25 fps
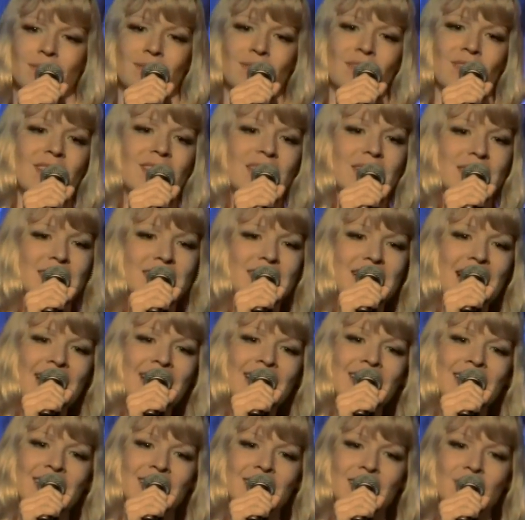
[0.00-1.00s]
The
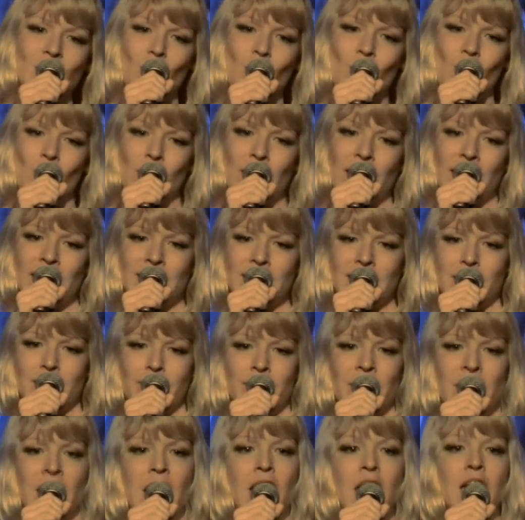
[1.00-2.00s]
second
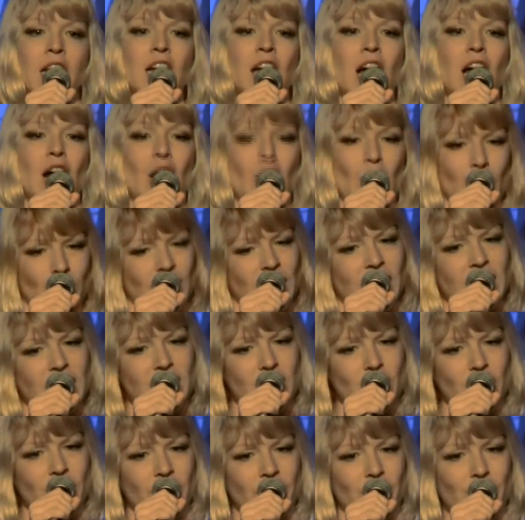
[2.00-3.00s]
orgasm only
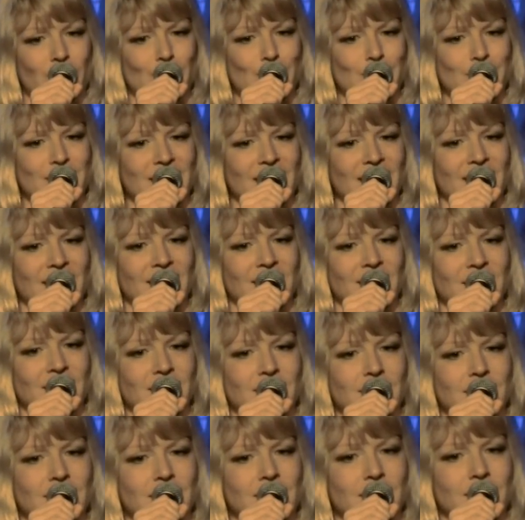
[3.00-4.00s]
took a few
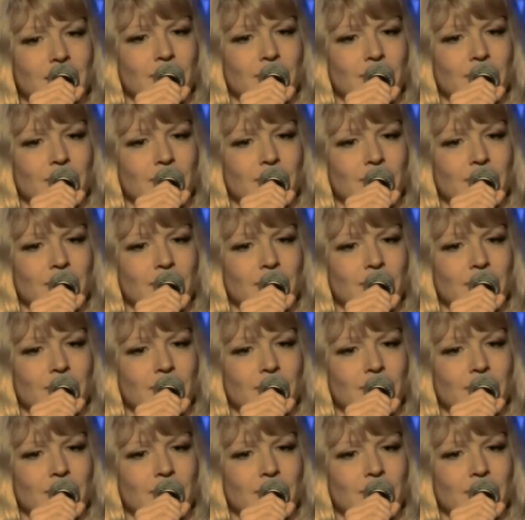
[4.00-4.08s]
seconds.